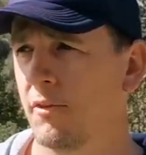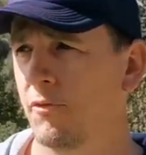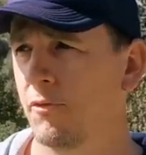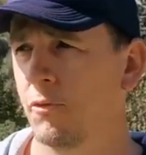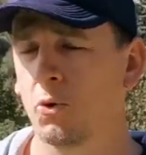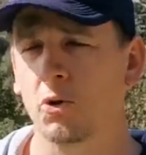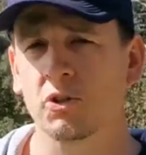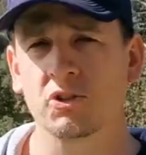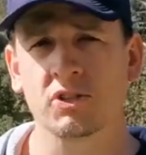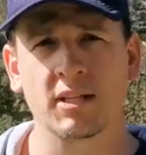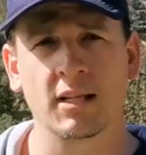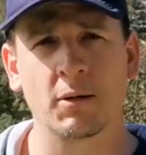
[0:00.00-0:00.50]

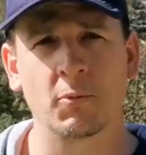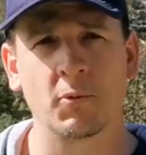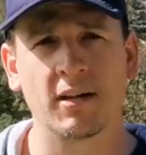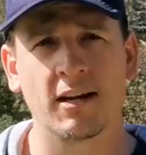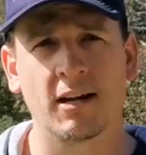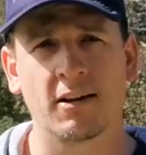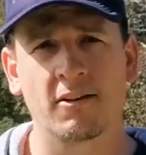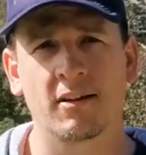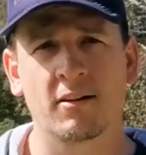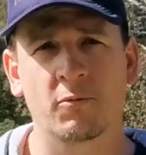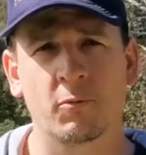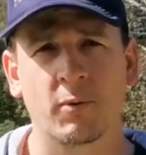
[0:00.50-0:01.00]
Fortunately, we
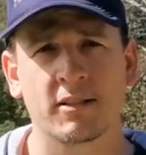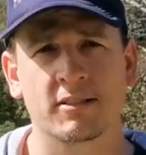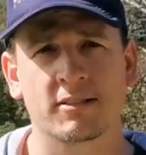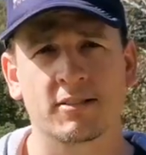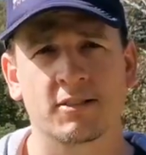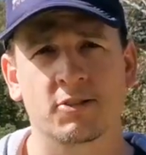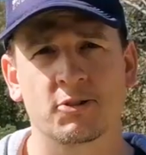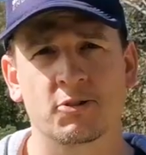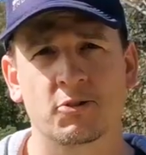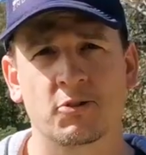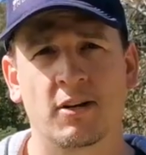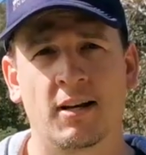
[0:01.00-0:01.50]
are in Western
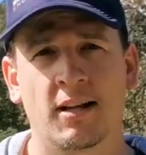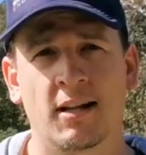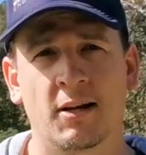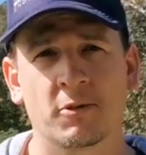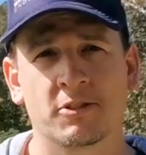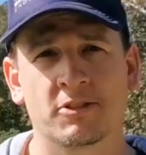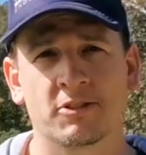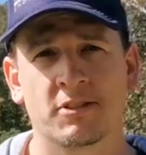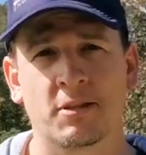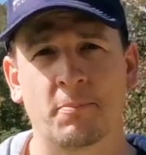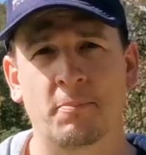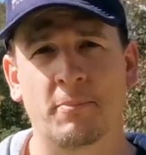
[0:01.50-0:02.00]
Australia,
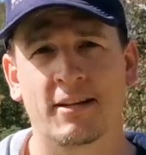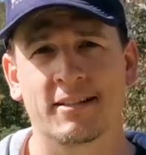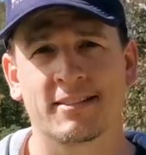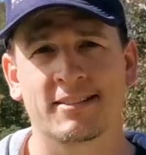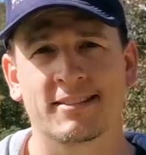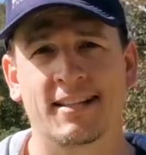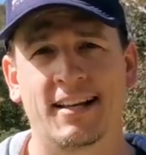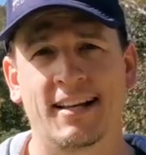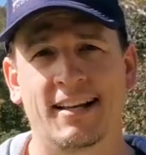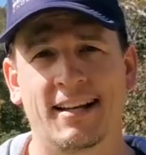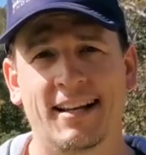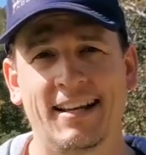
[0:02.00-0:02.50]
which is the best
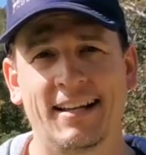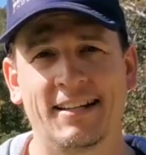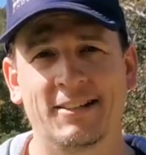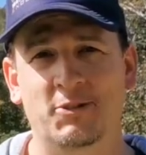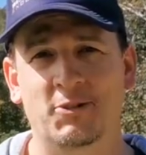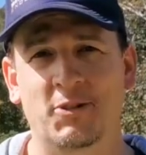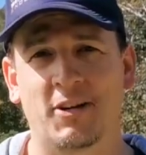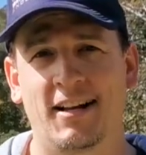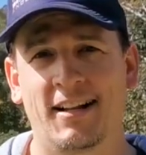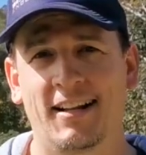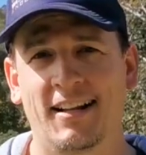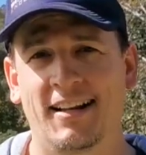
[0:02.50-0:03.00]
state in
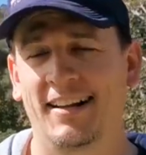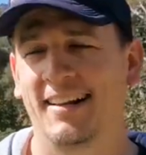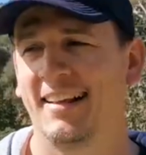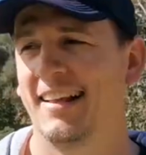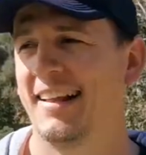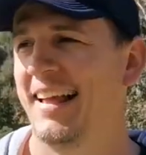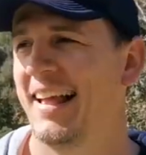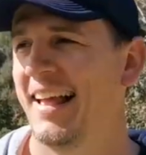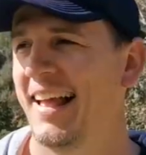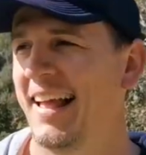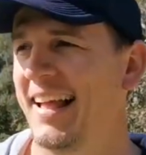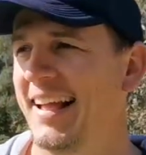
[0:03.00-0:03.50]
Australia,
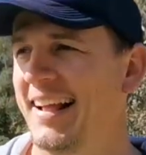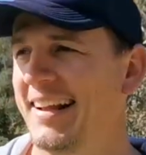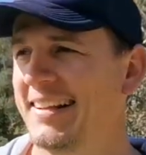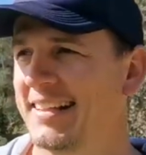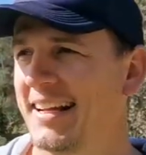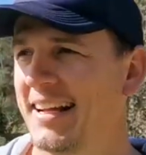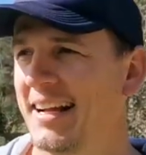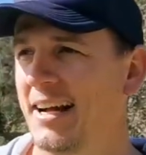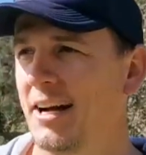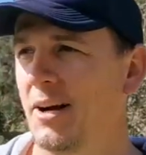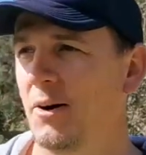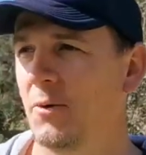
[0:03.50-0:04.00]
and
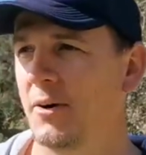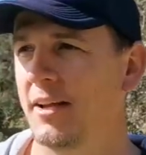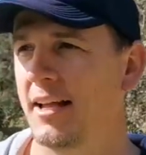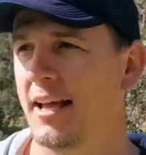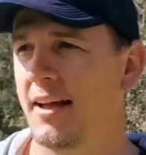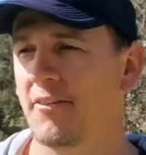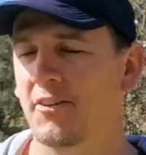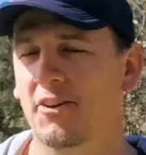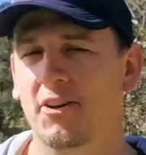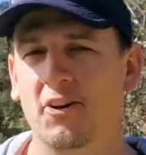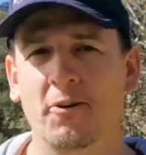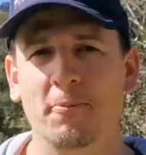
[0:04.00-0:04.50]
we
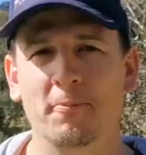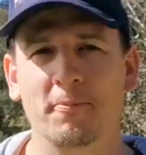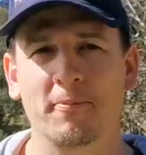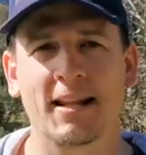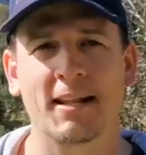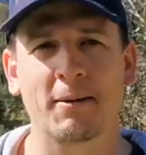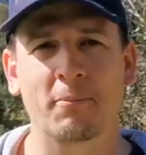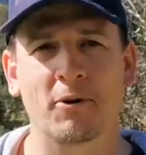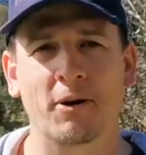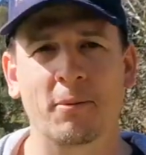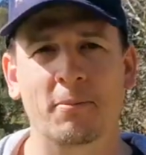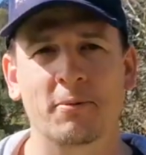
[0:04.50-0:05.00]
haven't got
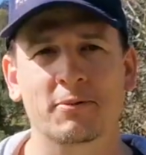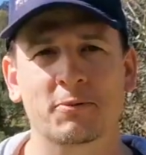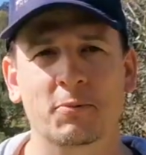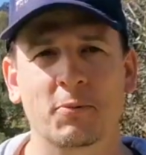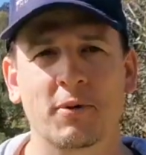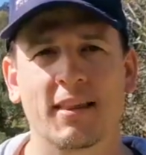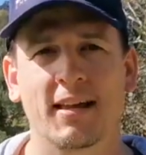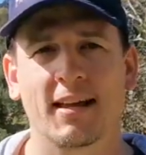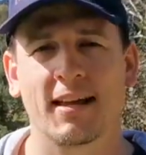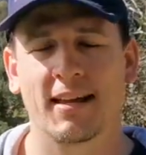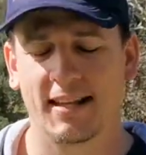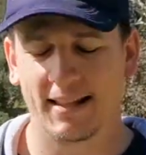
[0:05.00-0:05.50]
many problems
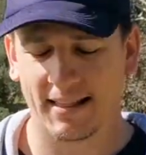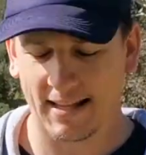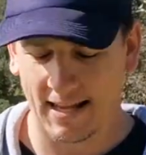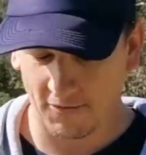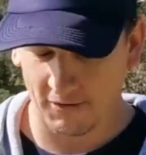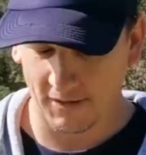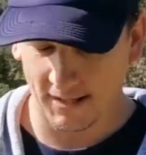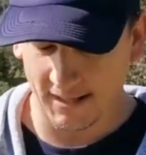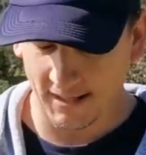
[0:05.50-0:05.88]
with that in that